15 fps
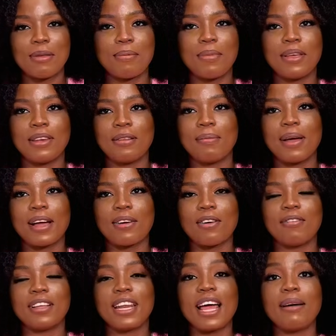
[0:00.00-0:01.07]
in the back of
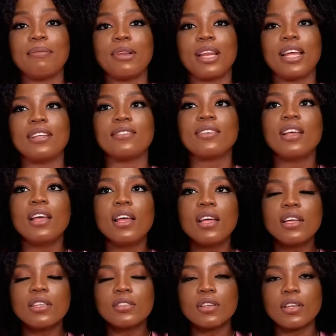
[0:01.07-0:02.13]
an ambulance.
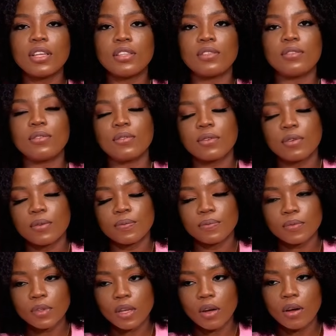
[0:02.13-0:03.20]
So they took
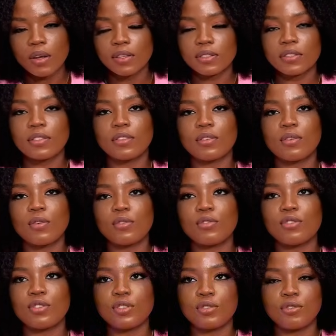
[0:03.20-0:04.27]
us to Cook's
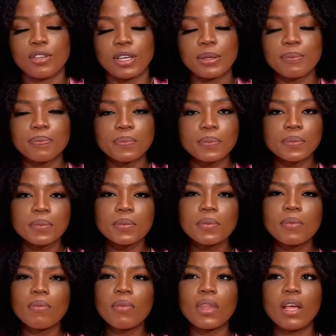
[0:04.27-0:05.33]
Children.
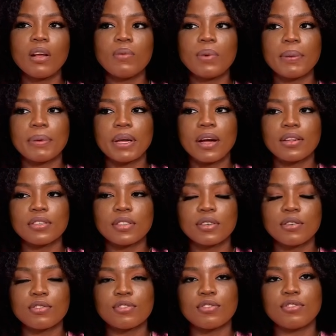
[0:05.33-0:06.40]
When we got to
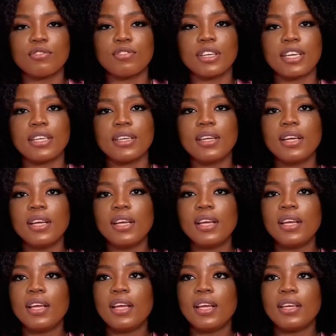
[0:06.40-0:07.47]
Cook's Children,
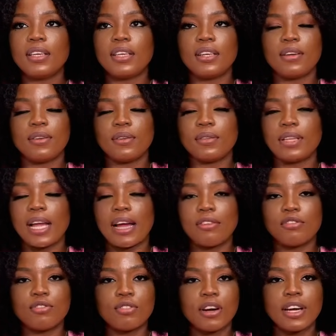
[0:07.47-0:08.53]
you know, they are
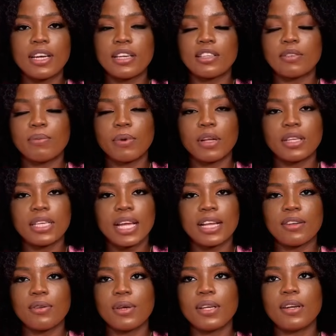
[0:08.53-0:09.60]
drawing his blood, they are
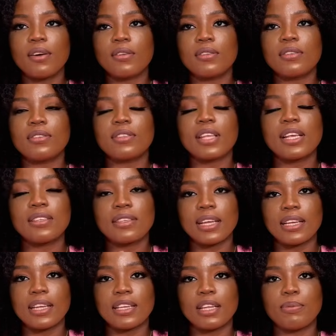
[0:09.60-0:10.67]
doing all those things, and
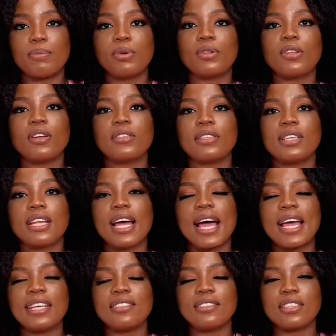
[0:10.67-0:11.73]
then they put us in the
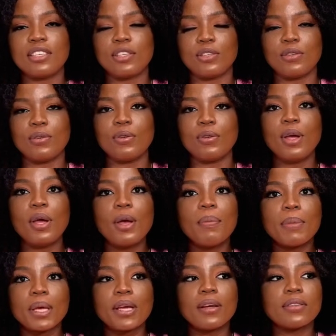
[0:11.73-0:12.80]
ICU
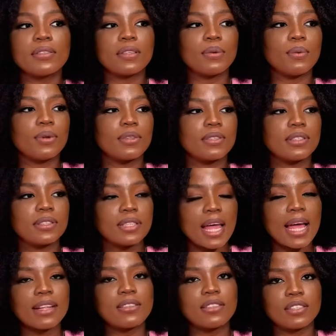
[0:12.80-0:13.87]
because it was
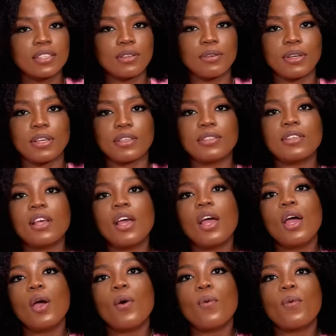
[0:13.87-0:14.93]
that serious.
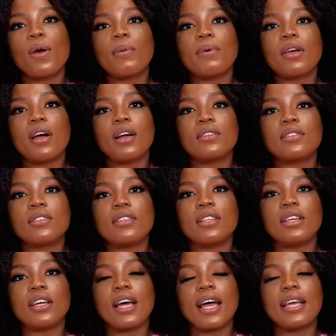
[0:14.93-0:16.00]
When we got to
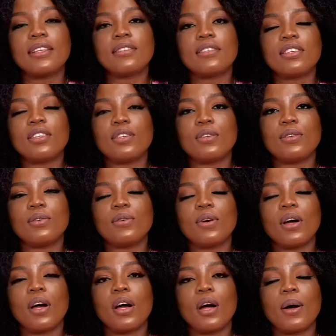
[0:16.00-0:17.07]
the ICU,
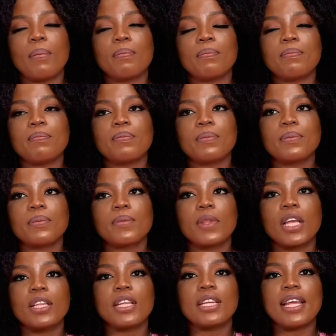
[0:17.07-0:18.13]

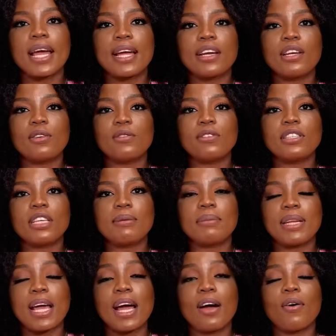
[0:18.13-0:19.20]
they diagnosed him
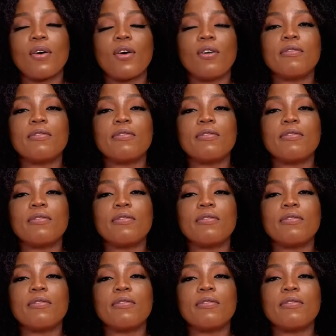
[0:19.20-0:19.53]
now of